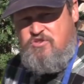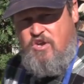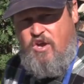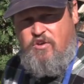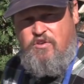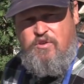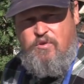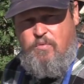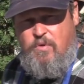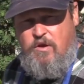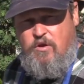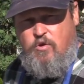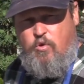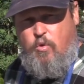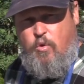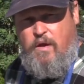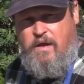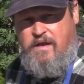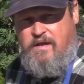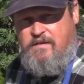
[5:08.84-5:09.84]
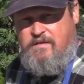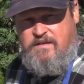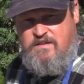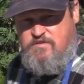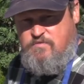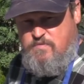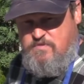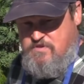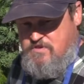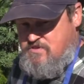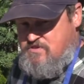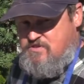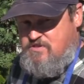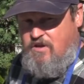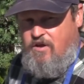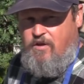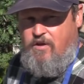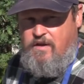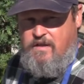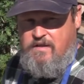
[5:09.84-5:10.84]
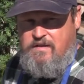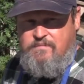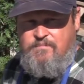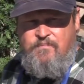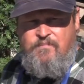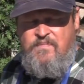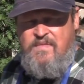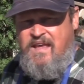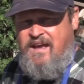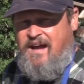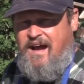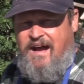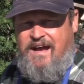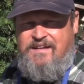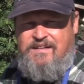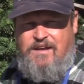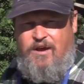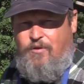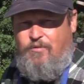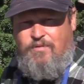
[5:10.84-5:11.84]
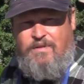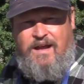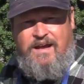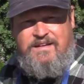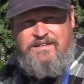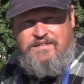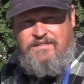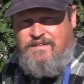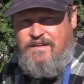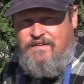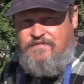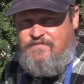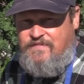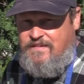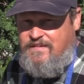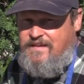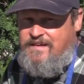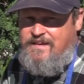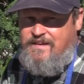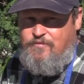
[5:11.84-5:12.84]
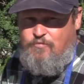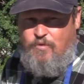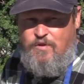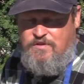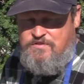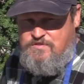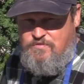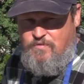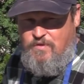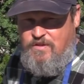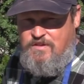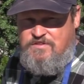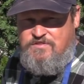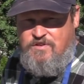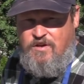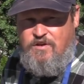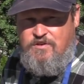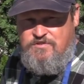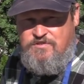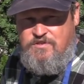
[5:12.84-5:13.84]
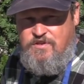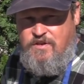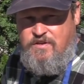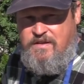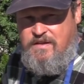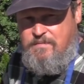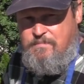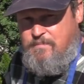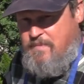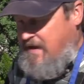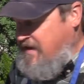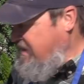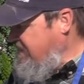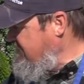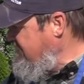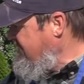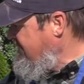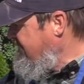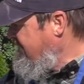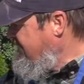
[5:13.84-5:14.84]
show you real quick because we just started. I don't like to lift the lid once it really starts cooking, but